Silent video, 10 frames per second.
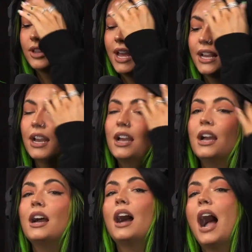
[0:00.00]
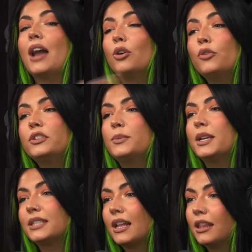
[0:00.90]
Like, I don't know if it's
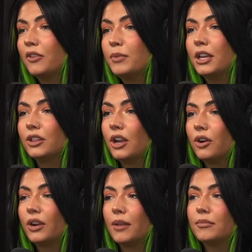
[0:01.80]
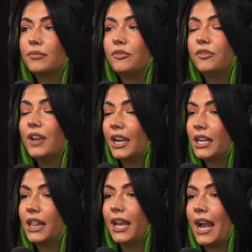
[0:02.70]
because I love being alone. I'm
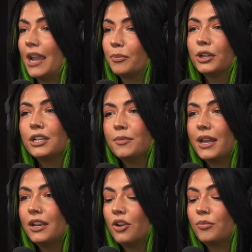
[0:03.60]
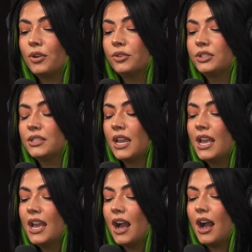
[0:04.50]
very like hyper independent almost.
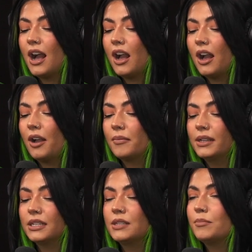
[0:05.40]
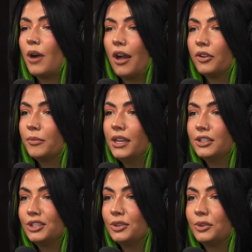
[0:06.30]
It doesn't bother
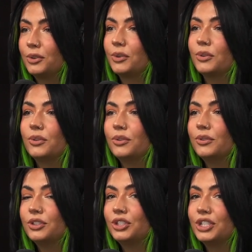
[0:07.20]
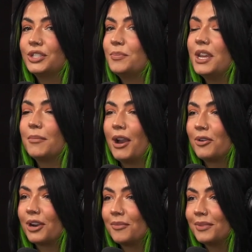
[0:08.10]
me to just be in my
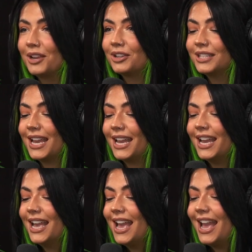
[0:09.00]
own company all day.